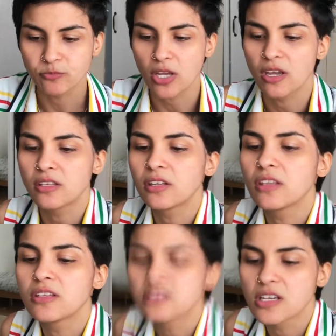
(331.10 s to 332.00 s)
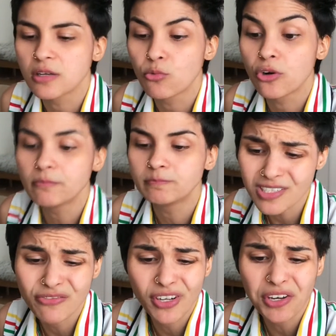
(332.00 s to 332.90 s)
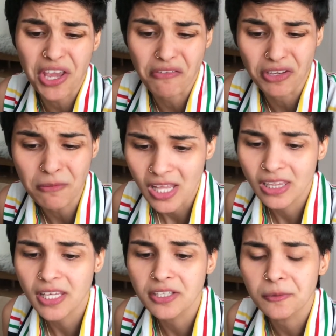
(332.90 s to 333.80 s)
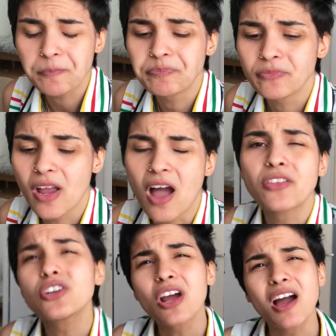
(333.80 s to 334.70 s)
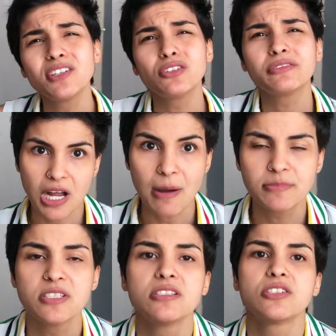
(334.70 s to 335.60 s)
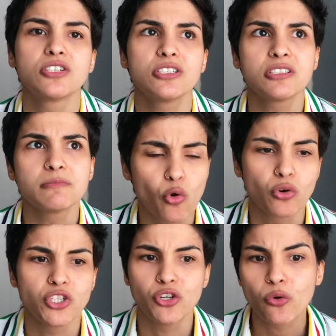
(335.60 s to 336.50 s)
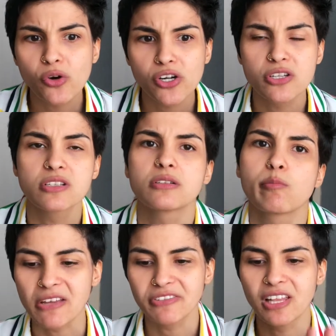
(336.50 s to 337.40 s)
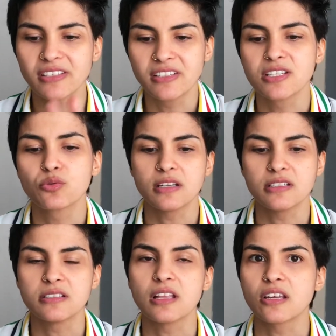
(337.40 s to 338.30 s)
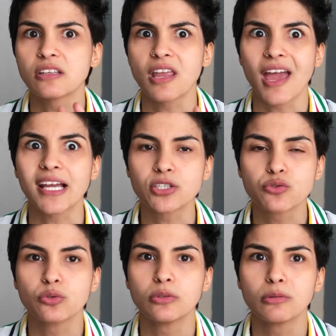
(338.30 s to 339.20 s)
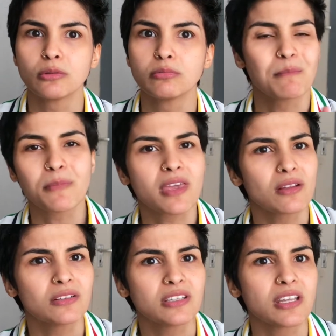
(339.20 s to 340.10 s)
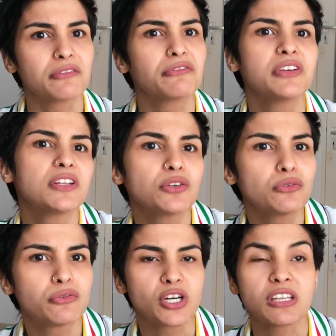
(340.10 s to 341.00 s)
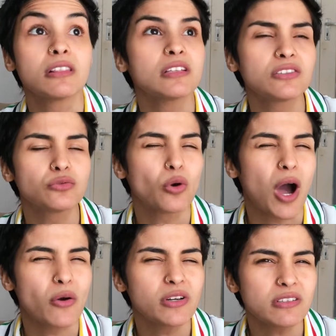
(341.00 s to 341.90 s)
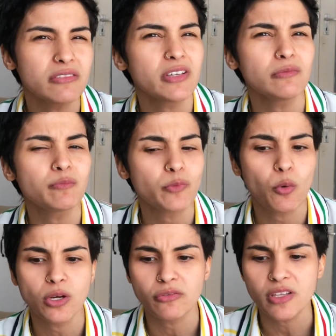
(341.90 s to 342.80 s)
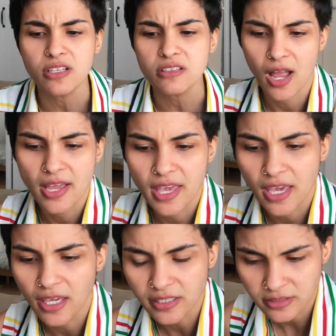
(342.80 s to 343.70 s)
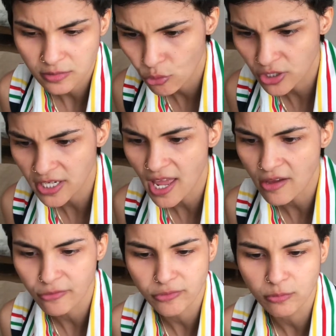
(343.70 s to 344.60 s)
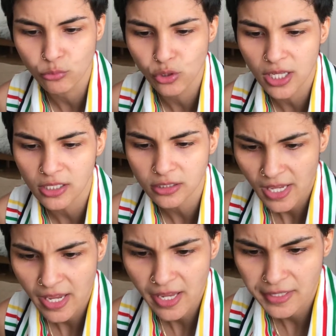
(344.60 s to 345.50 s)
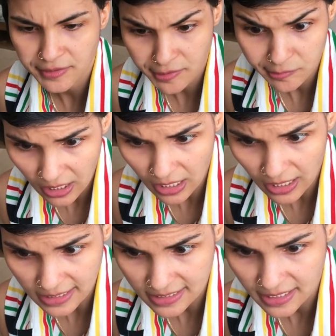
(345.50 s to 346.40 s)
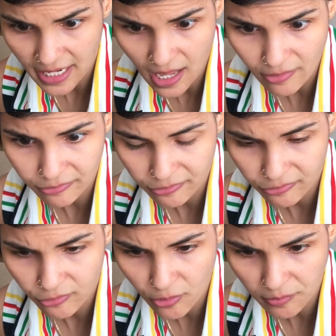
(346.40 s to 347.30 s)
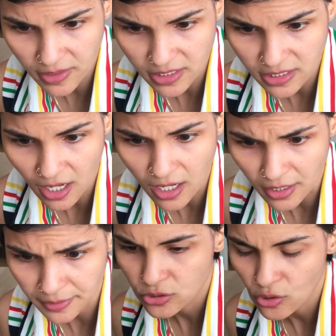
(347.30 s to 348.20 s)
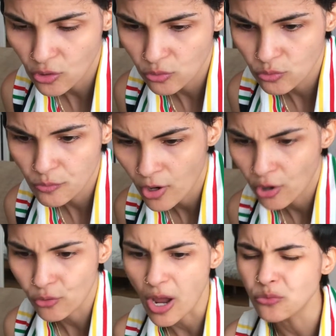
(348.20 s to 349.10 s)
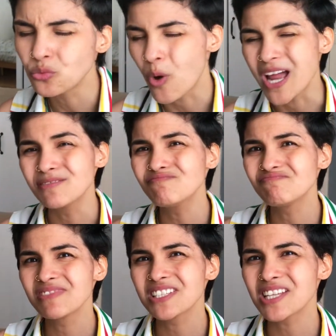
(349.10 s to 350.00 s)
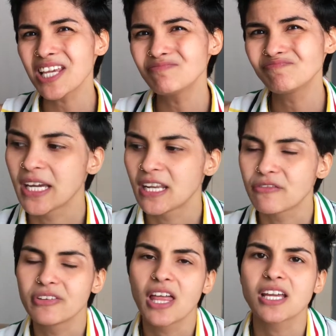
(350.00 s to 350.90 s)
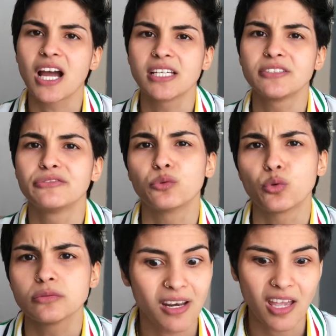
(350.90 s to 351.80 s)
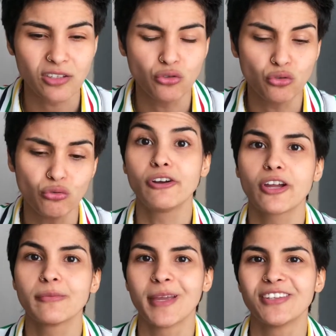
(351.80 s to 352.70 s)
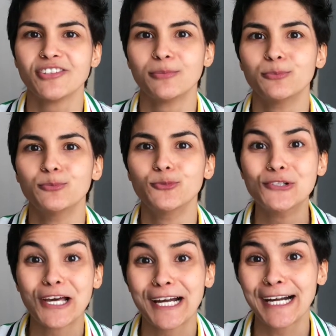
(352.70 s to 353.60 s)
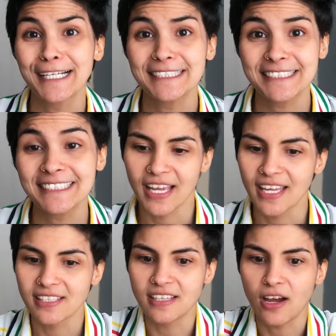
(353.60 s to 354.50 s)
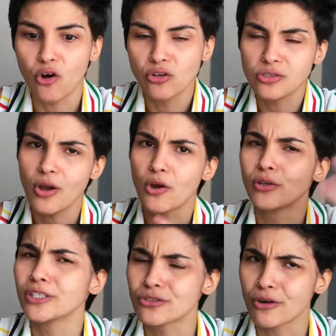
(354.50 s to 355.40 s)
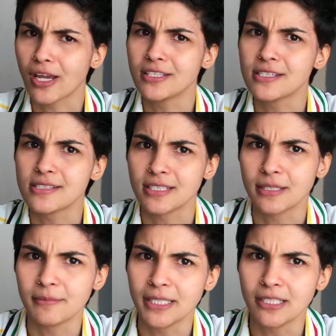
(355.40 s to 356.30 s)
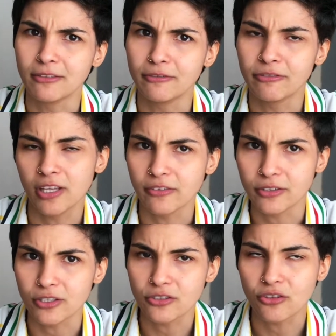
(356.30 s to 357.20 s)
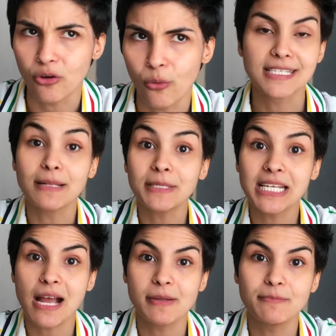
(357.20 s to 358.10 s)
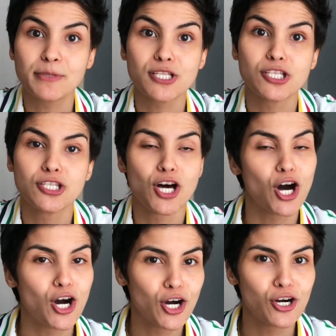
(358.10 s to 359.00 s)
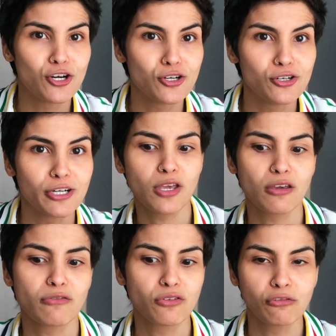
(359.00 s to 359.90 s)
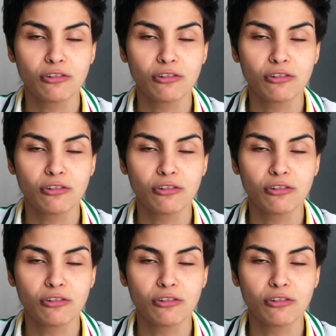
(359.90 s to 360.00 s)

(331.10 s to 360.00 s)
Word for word: I can't eat this anymore. It's very heavy. Unlike other kind of cup desserts or yogurts, I feel like this one is like an actual meal. It can fill you for at least two hours even, one of these. I ate more than half of the Müller and less than half from the ja!. So around one, let's say. And I feel like kind of full. I do recommend the Müller kind. And also I only tried the cinnamon flavor. So tell me in the comment below if you